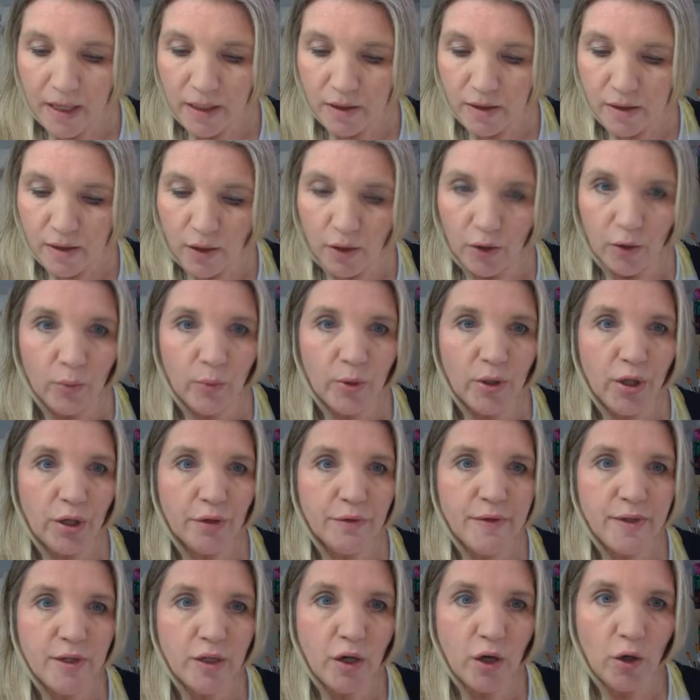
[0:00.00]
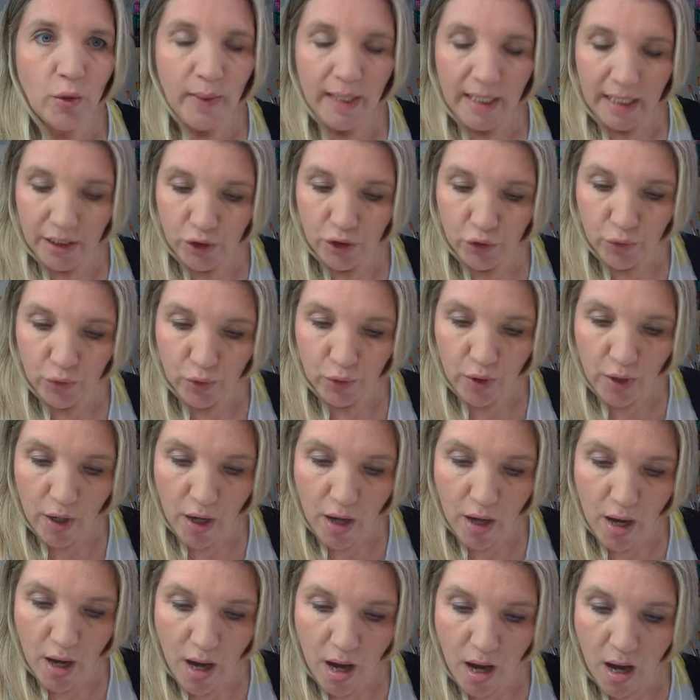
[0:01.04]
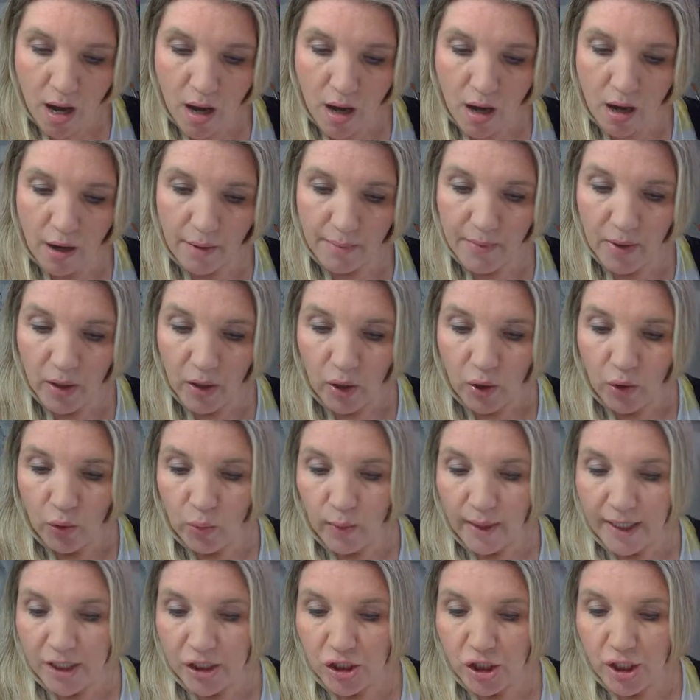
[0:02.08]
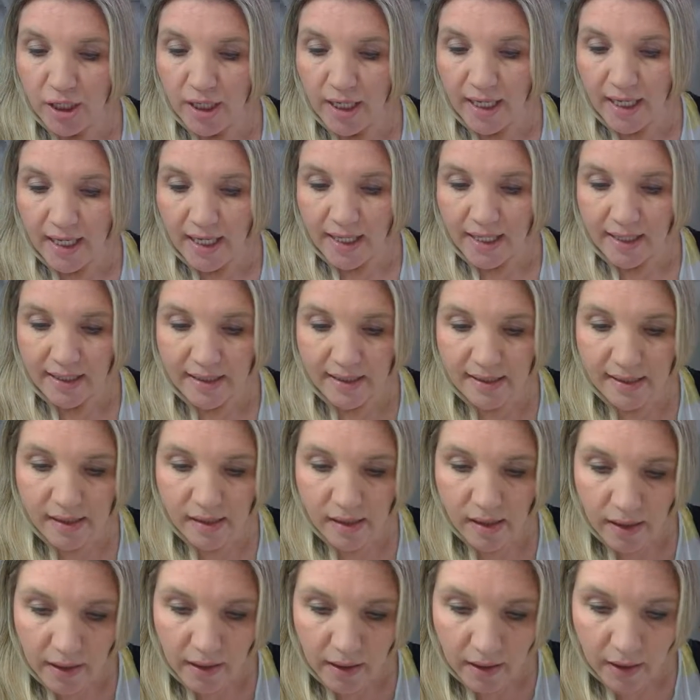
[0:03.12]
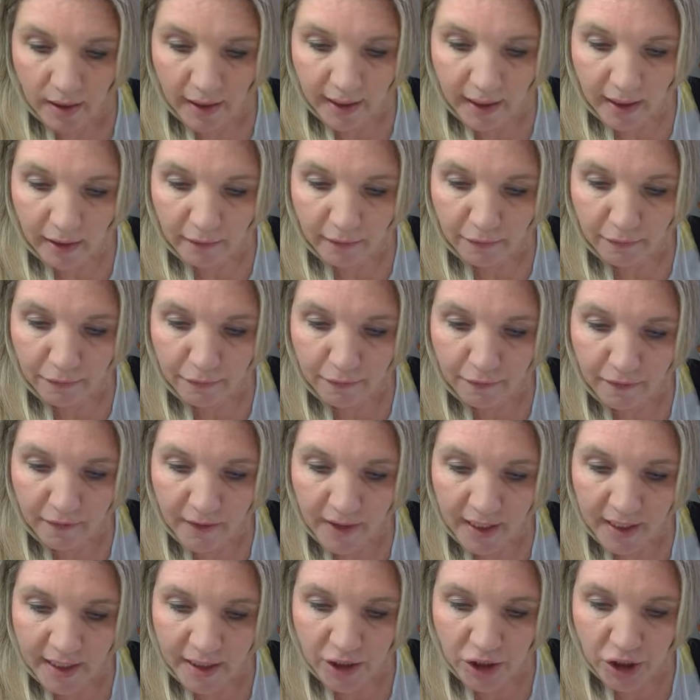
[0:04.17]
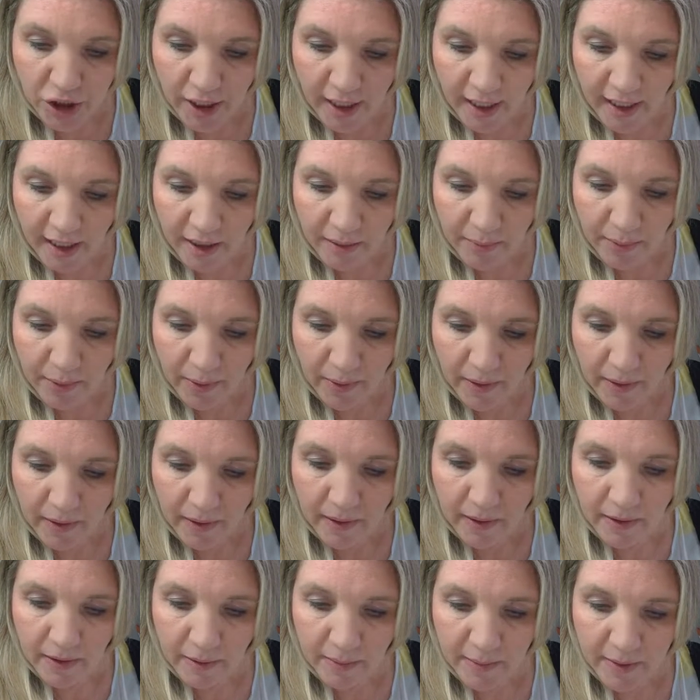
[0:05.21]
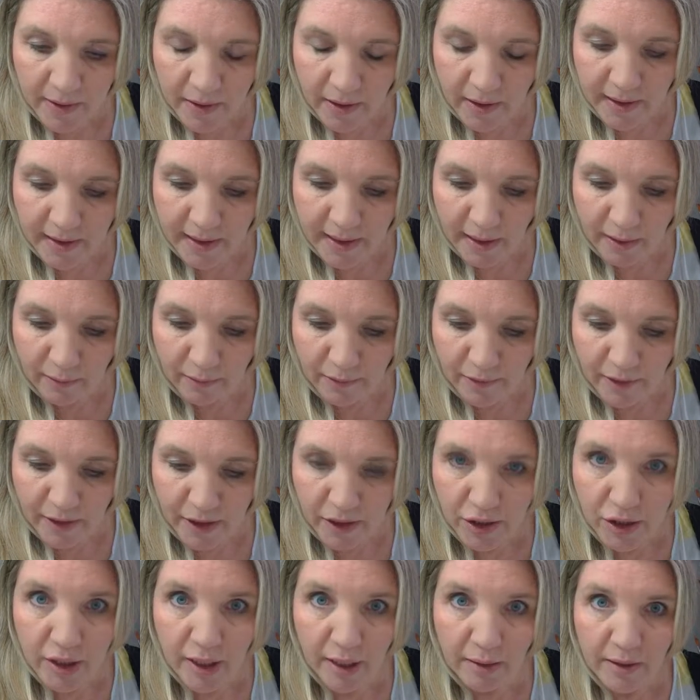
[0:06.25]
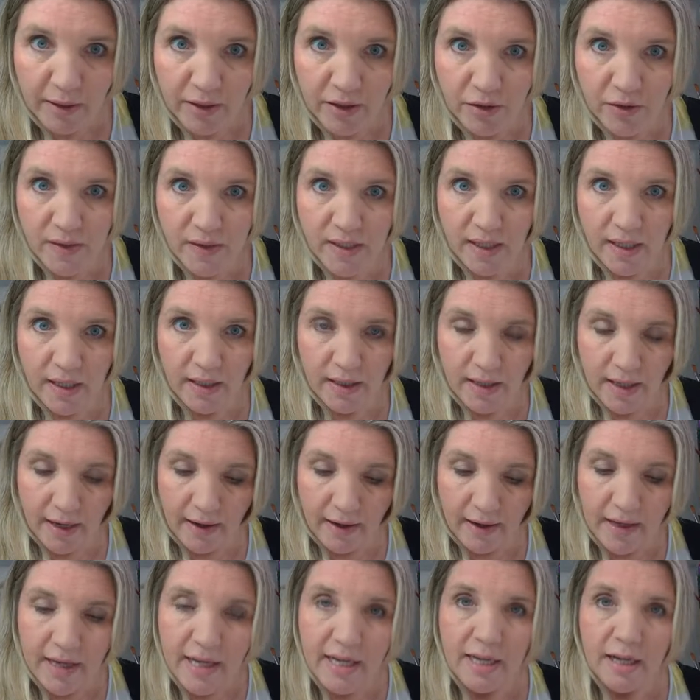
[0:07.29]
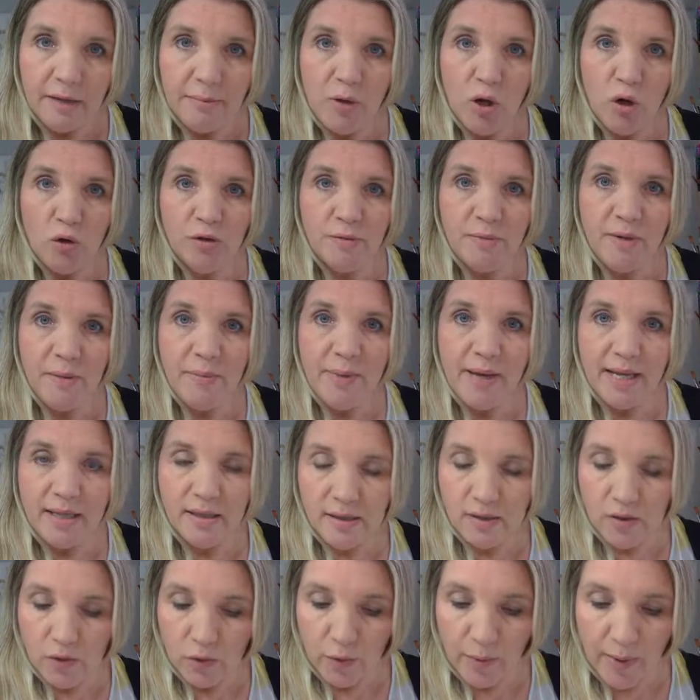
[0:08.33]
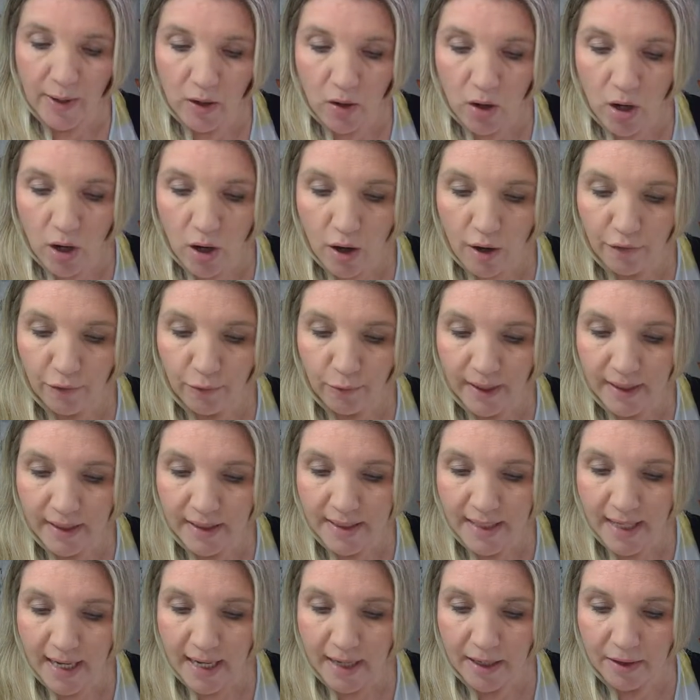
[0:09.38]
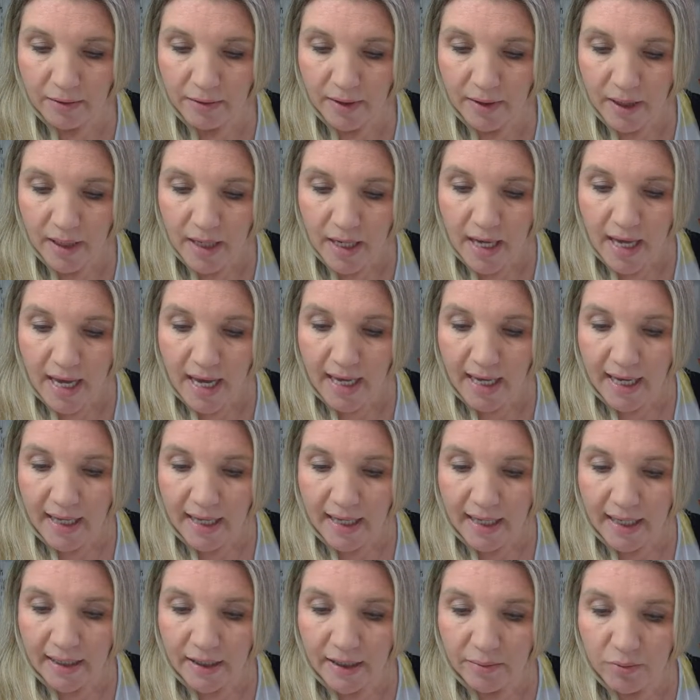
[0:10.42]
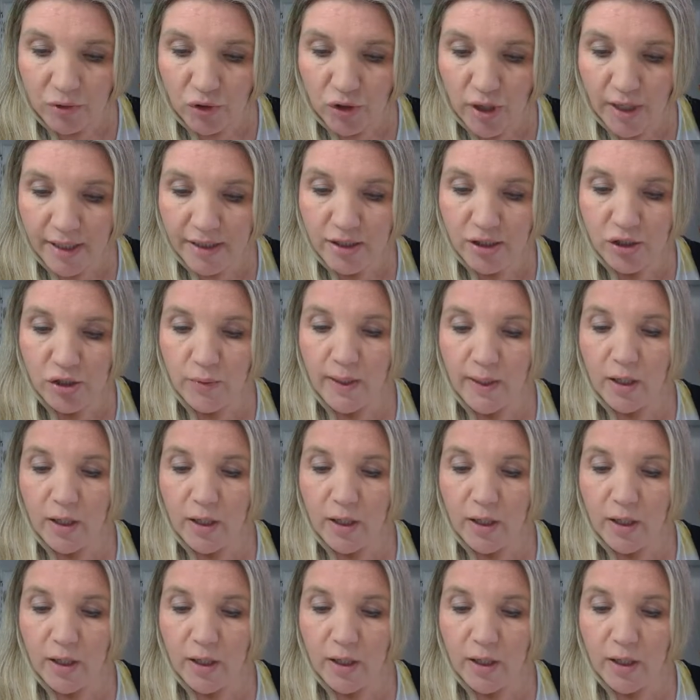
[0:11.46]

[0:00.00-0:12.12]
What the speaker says: So we're going to go in and draw her arm, which is like a V shape, an upside down V shape. Can you see there? I'm holding my pencil about halfway down, and I'm trying to do it